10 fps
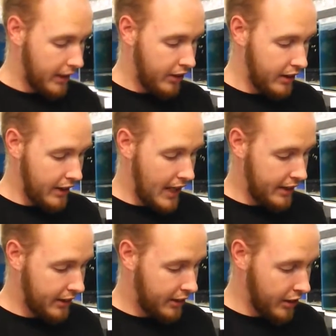and
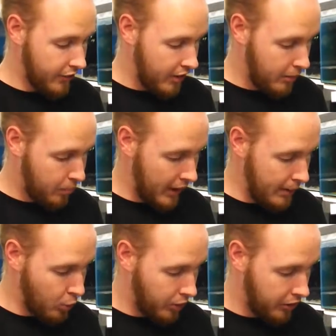additives is pretty
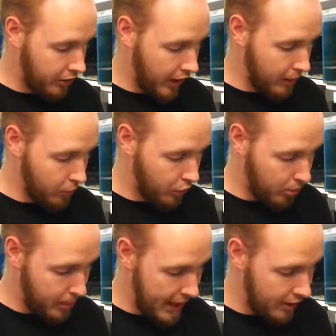much the same as the
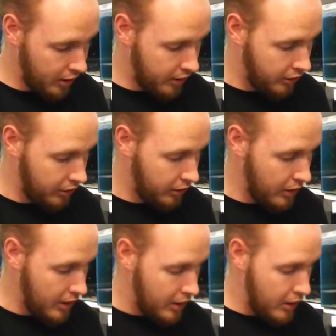pellets,
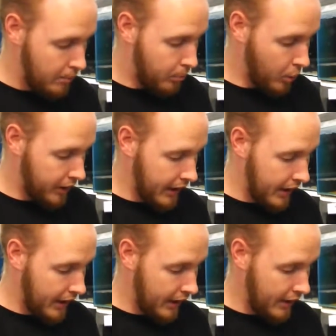but
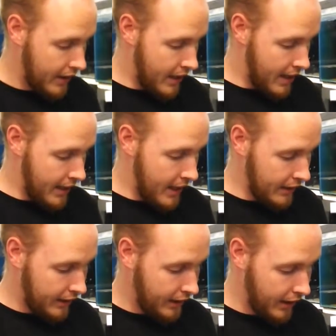the
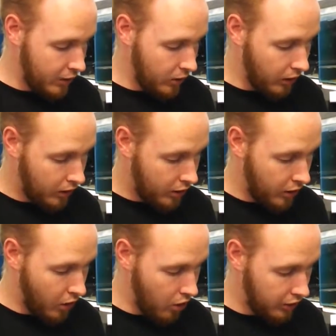analytical
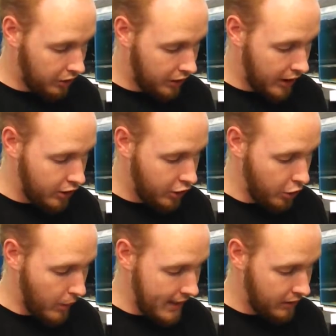
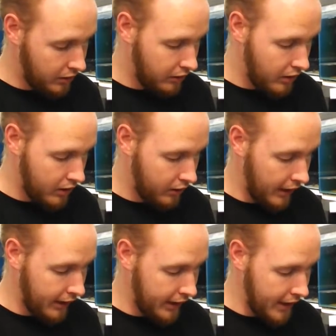constituents are
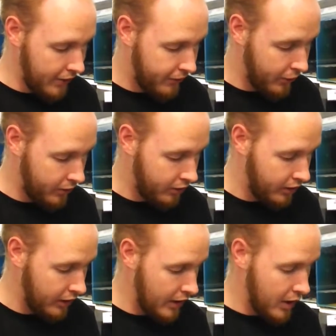slightly different.
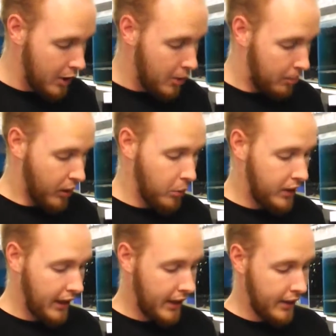
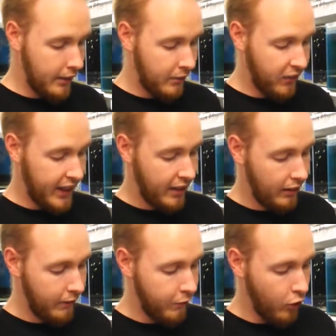Protein in the flakes
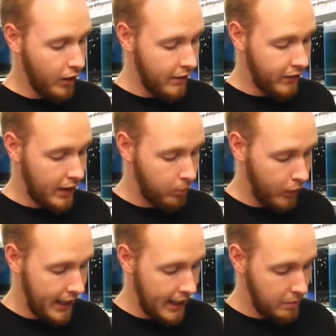is
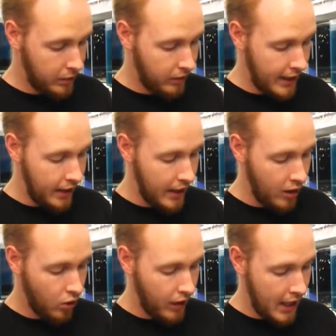43.8%,
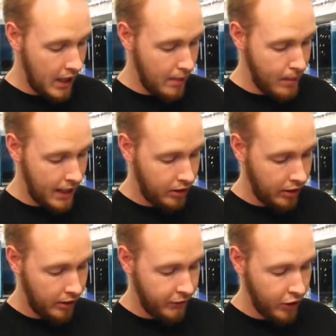inorganic matter
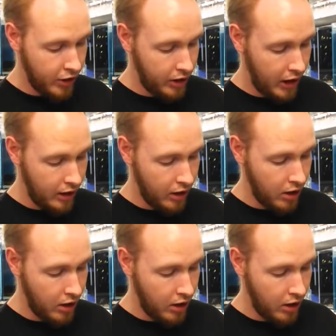is 13.5%,